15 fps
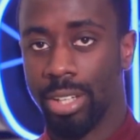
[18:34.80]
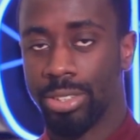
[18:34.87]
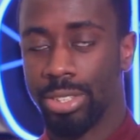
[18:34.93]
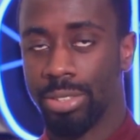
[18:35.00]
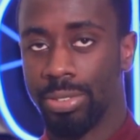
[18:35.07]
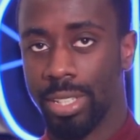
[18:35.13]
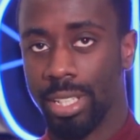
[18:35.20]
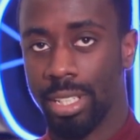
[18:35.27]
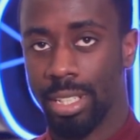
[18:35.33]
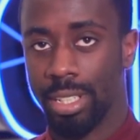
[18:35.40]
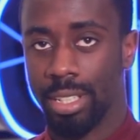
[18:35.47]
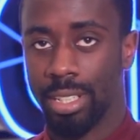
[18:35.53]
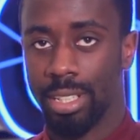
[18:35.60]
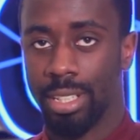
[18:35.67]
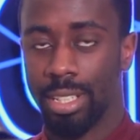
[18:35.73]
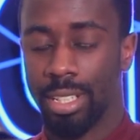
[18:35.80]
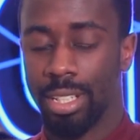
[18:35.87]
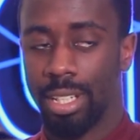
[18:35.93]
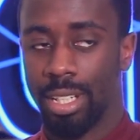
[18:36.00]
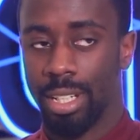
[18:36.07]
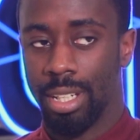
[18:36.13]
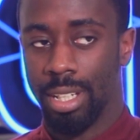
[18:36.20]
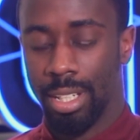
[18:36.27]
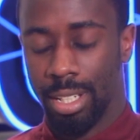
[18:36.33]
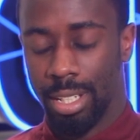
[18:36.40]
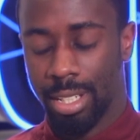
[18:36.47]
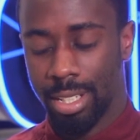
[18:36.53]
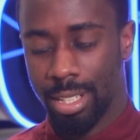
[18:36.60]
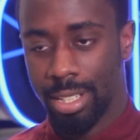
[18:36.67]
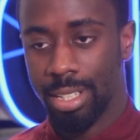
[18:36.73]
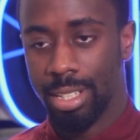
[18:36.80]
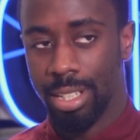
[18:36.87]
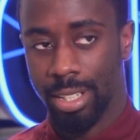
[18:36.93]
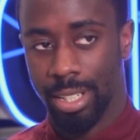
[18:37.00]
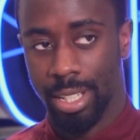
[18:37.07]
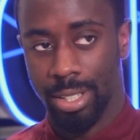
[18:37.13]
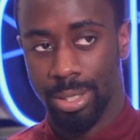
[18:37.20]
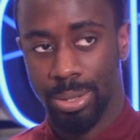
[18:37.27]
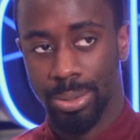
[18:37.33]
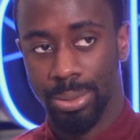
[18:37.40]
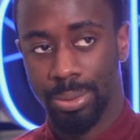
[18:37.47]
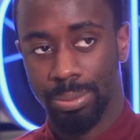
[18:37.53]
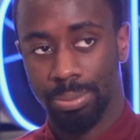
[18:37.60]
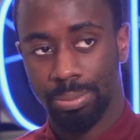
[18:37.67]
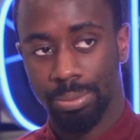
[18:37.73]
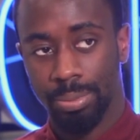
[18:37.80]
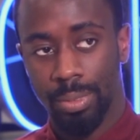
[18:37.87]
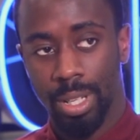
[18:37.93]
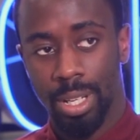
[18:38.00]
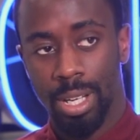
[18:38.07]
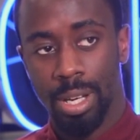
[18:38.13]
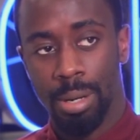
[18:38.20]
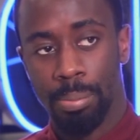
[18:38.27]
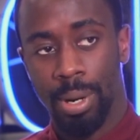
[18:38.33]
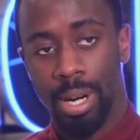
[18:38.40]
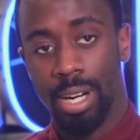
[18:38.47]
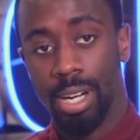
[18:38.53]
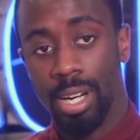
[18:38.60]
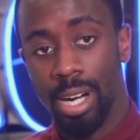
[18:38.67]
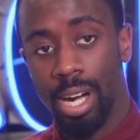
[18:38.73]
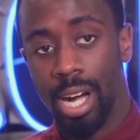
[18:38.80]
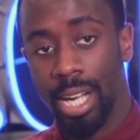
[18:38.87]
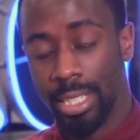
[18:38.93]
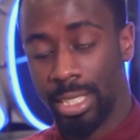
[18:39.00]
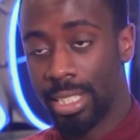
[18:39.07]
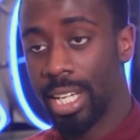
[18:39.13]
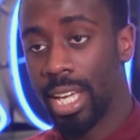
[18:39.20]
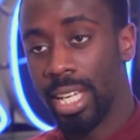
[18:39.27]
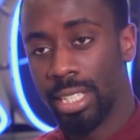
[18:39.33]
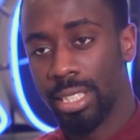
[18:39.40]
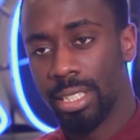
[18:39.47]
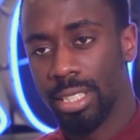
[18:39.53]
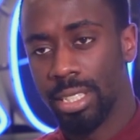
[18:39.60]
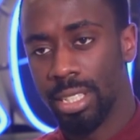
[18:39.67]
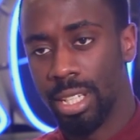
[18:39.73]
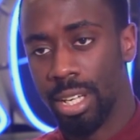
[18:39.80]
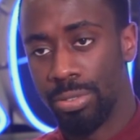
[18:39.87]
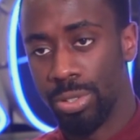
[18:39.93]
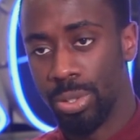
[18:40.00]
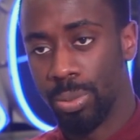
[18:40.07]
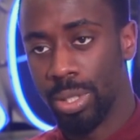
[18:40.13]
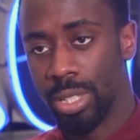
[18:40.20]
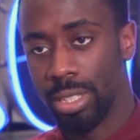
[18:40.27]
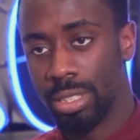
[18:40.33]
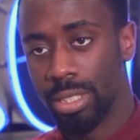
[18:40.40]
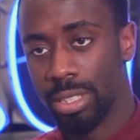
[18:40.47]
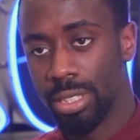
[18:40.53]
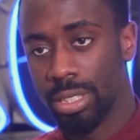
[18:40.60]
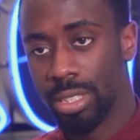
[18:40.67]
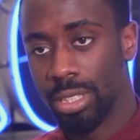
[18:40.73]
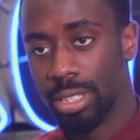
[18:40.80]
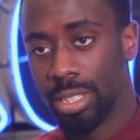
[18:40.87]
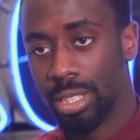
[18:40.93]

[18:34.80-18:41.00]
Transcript: And I was just thinking, okay, cool. But I shared a few words.